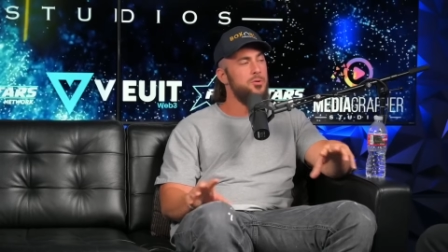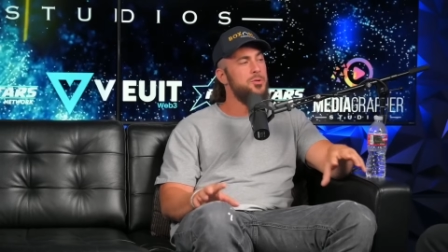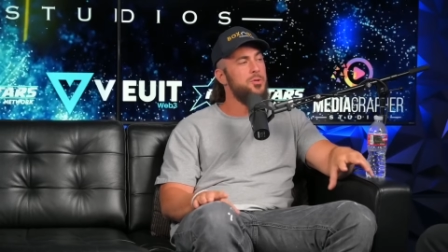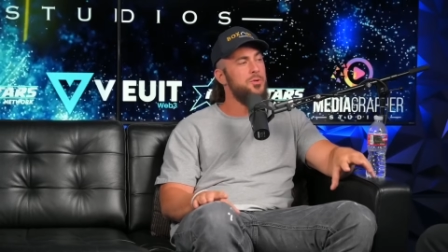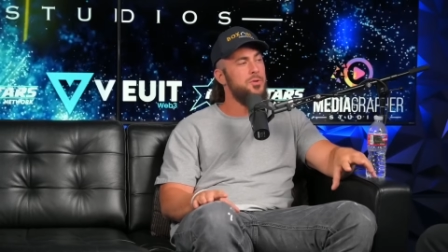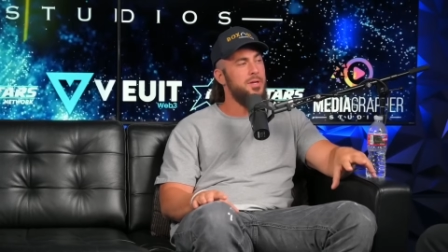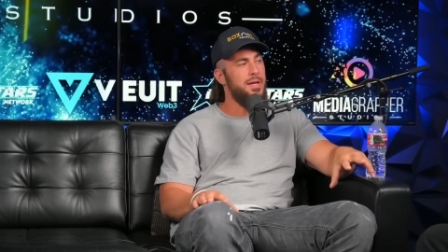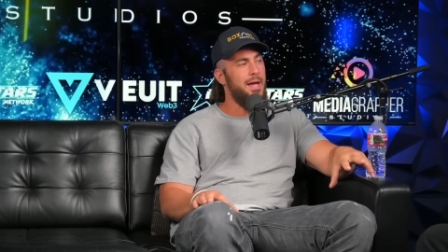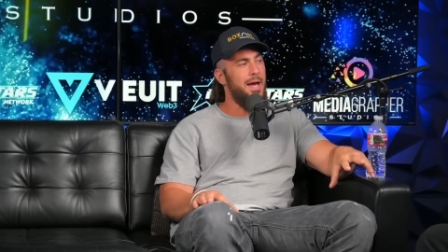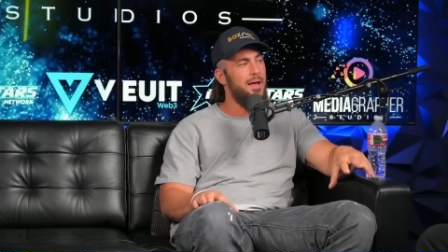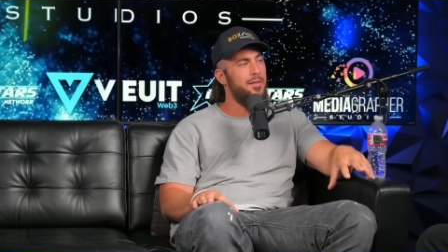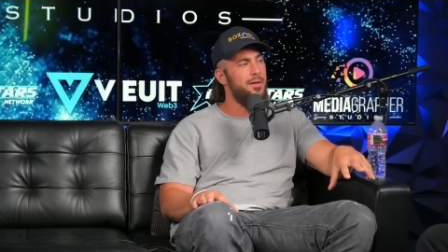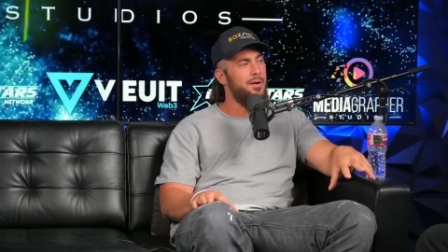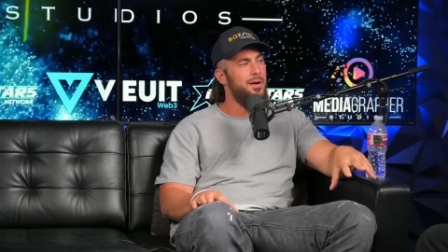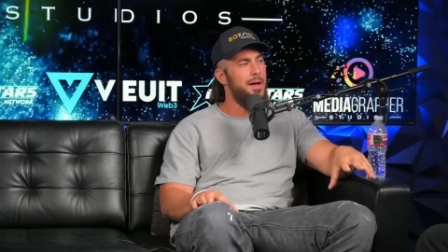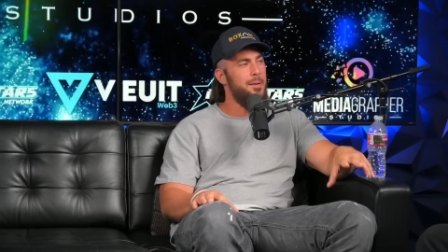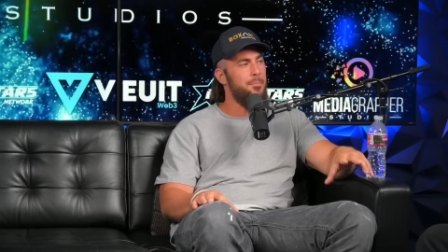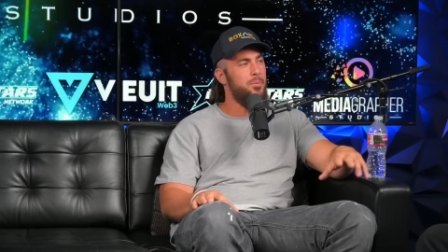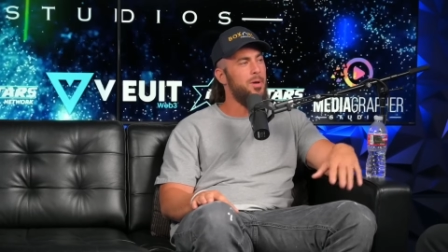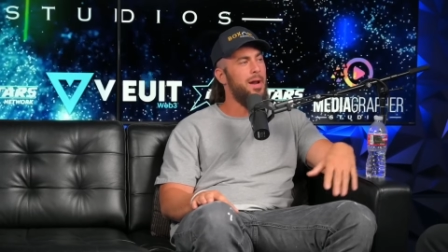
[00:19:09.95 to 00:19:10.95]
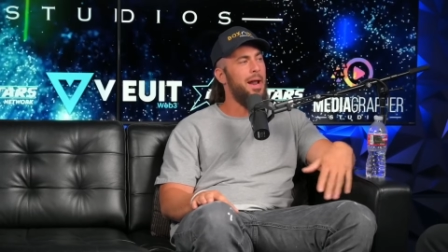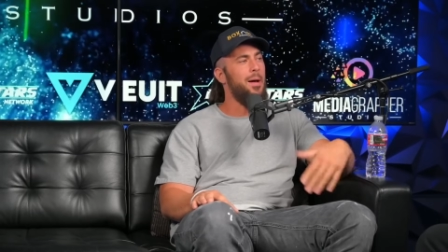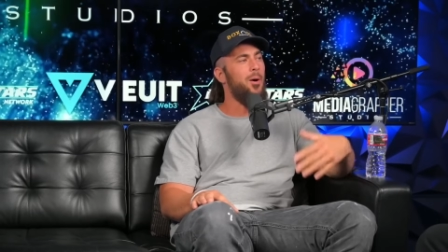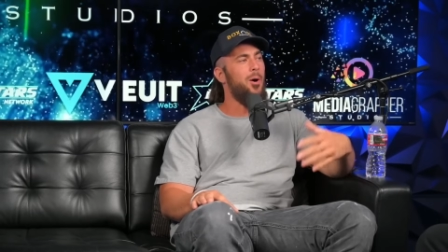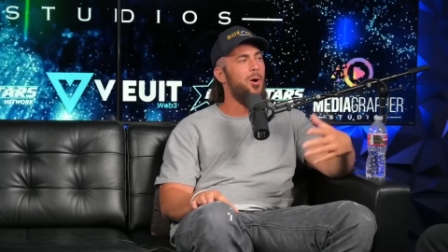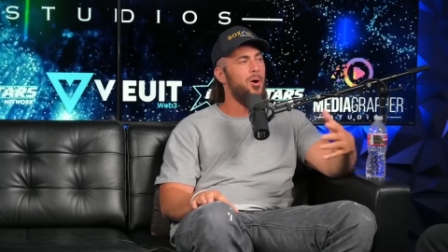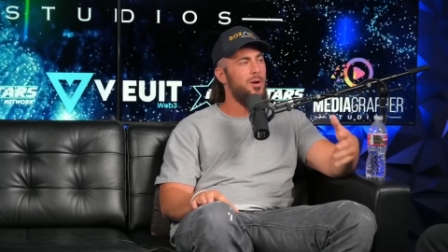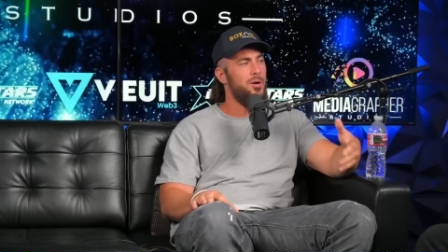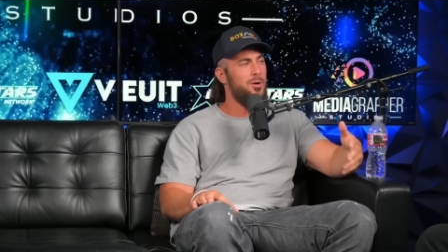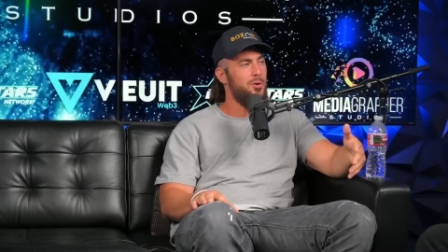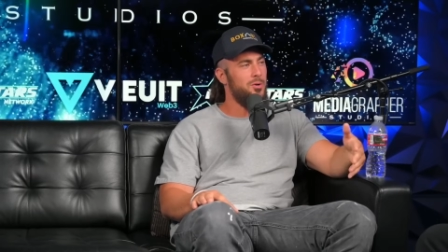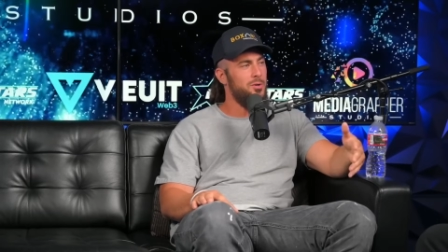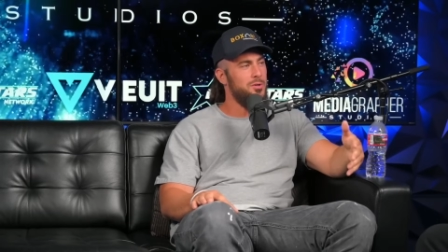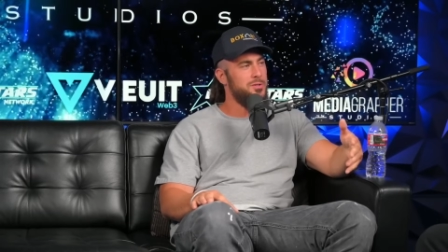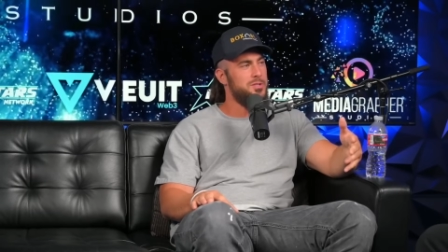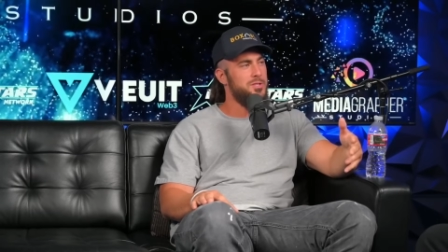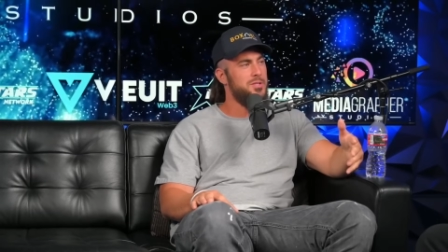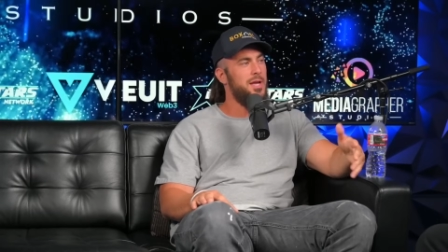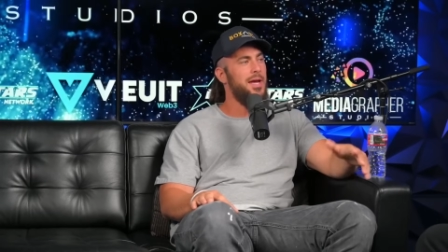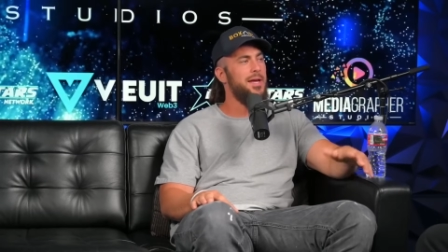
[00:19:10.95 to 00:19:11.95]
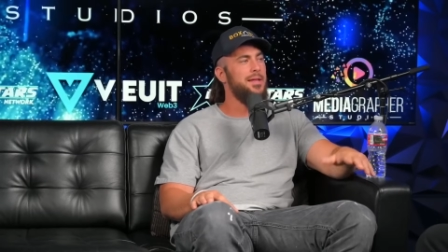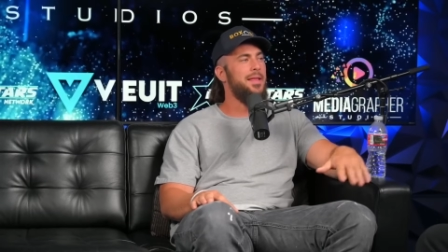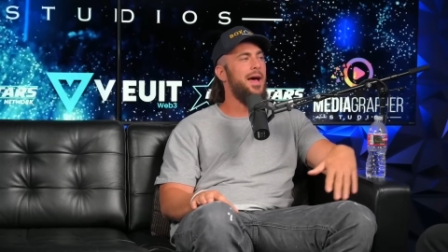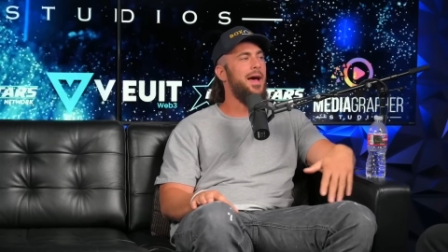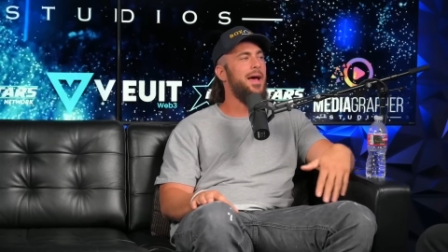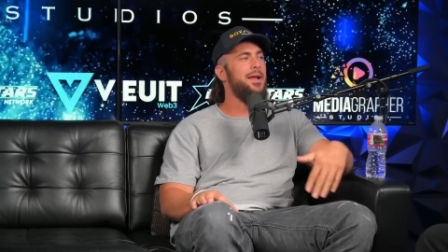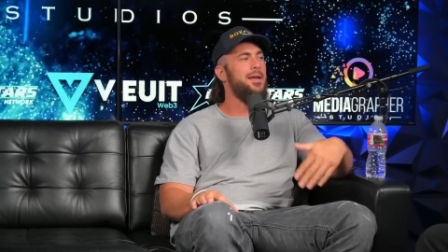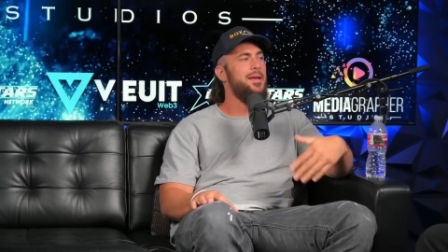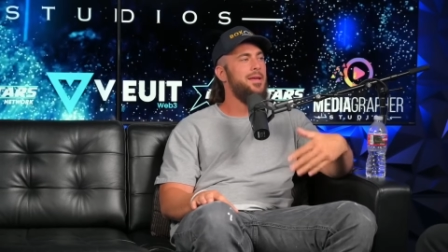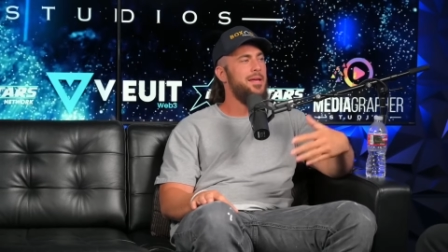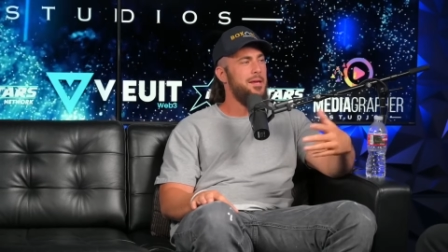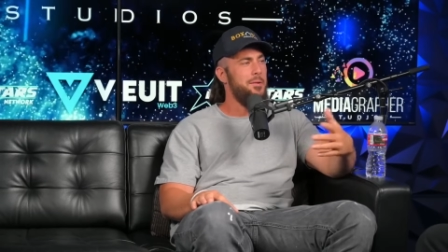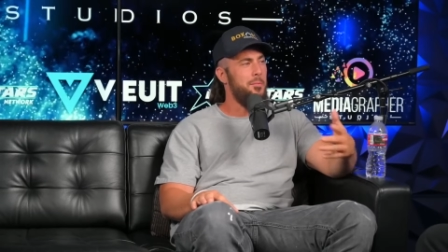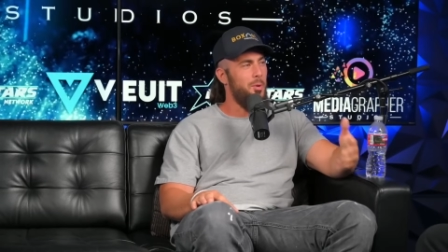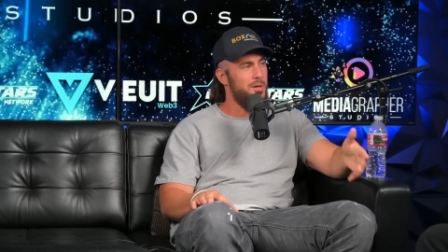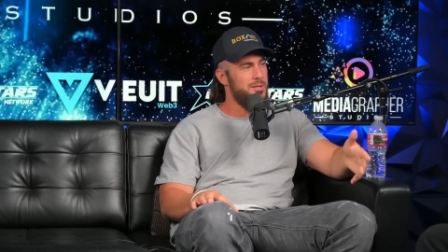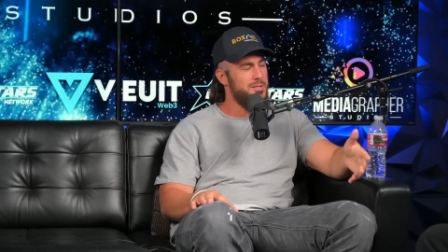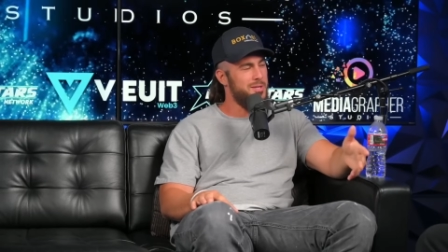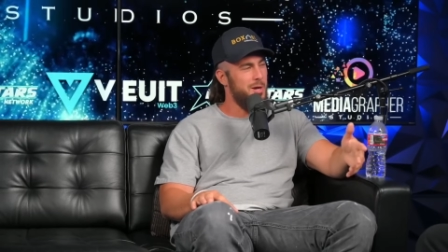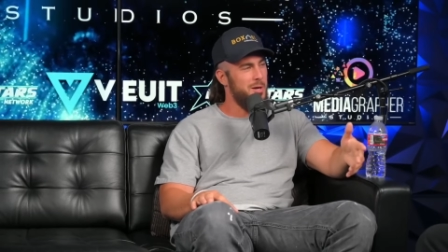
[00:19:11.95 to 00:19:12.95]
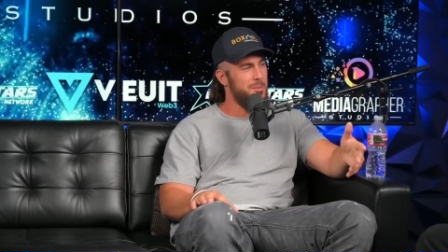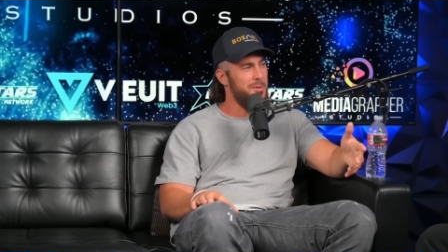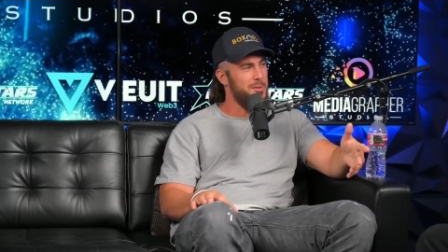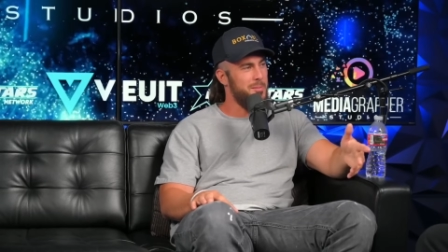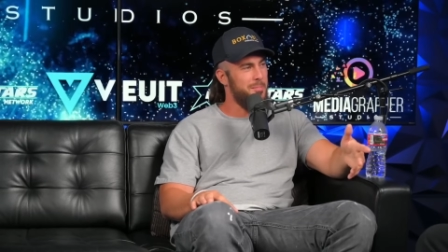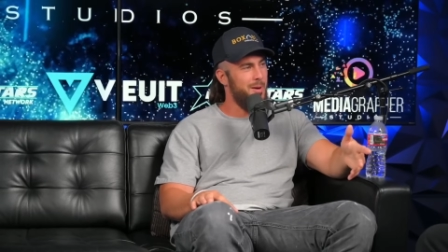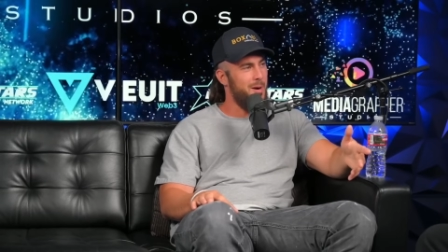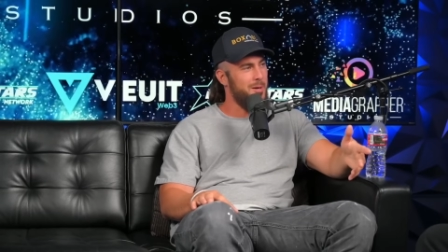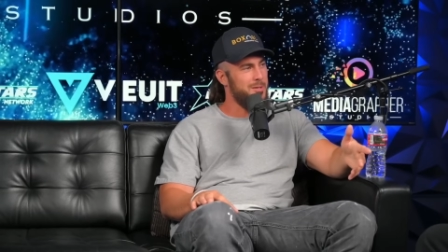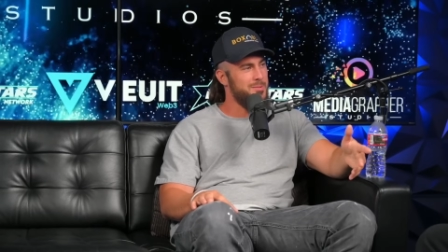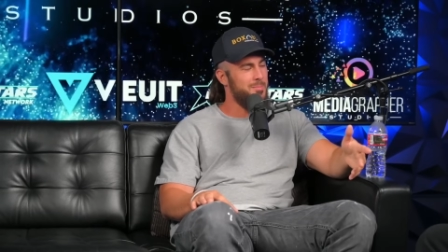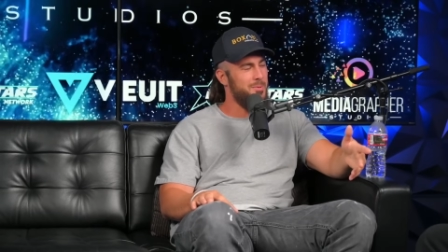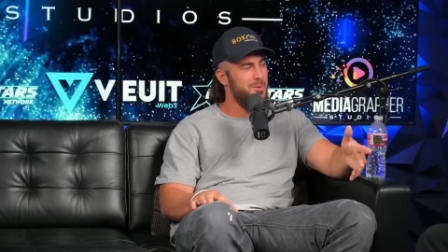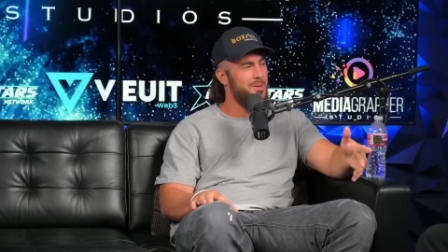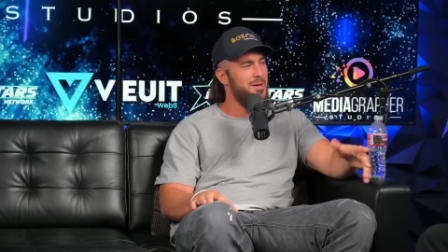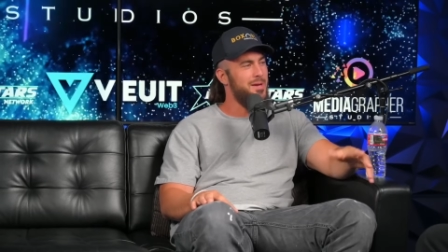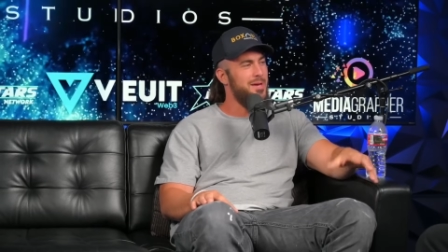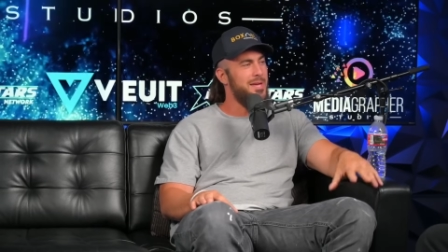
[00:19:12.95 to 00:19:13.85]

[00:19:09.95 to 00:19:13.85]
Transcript: and two together and put out articles saying that he was talking about the Boxable.